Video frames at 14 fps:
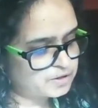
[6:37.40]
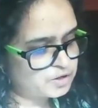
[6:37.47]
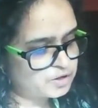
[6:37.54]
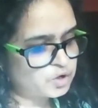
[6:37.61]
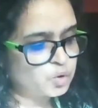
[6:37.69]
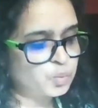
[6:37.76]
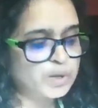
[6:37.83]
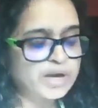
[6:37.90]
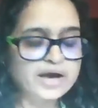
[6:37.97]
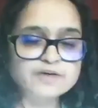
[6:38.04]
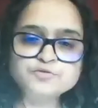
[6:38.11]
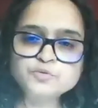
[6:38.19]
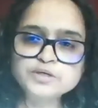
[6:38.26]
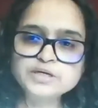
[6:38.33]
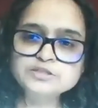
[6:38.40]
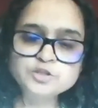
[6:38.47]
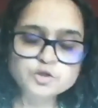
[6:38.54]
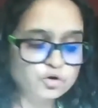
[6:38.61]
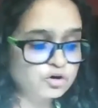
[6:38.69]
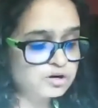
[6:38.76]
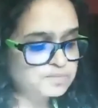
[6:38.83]
We have to
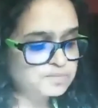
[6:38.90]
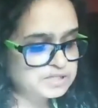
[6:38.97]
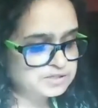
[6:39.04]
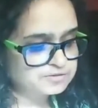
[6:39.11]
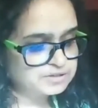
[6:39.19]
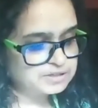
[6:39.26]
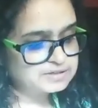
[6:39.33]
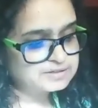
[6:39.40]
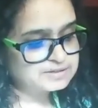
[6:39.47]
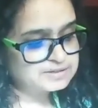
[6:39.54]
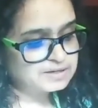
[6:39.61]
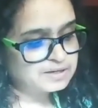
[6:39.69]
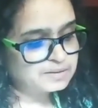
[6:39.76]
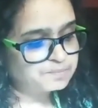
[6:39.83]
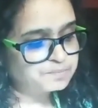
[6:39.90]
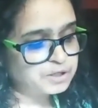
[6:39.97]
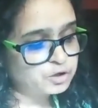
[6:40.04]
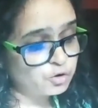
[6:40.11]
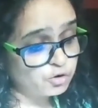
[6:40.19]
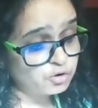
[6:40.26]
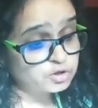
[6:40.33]
endure miseries
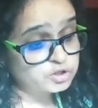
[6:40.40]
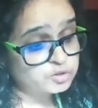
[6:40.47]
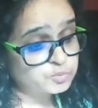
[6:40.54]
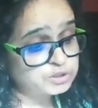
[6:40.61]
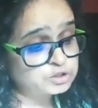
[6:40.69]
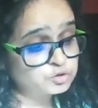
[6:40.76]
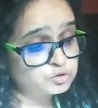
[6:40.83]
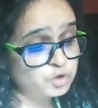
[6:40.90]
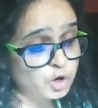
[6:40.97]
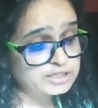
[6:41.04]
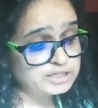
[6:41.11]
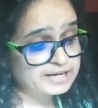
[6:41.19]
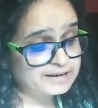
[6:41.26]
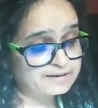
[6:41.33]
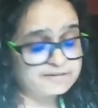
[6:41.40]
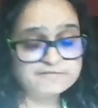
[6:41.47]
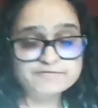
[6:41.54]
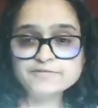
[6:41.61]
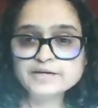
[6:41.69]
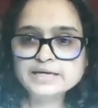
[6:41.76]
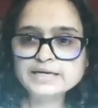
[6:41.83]
because we do not have
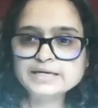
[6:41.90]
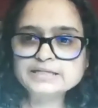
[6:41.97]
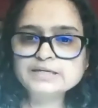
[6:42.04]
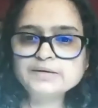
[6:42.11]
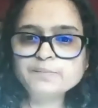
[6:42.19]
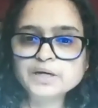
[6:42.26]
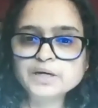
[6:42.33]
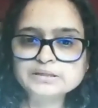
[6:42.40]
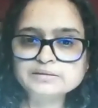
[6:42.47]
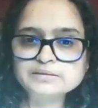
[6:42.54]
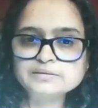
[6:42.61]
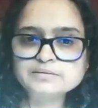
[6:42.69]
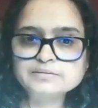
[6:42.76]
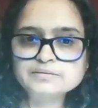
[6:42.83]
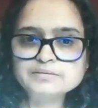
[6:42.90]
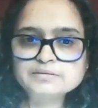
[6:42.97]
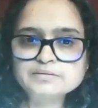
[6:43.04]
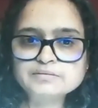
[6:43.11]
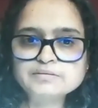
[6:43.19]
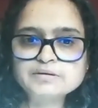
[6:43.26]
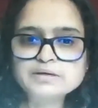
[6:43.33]
any money,
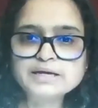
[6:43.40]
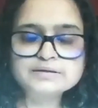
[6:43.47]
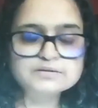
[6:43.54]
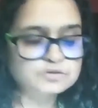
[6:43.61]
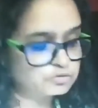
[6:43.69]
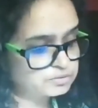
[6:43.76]
end quote.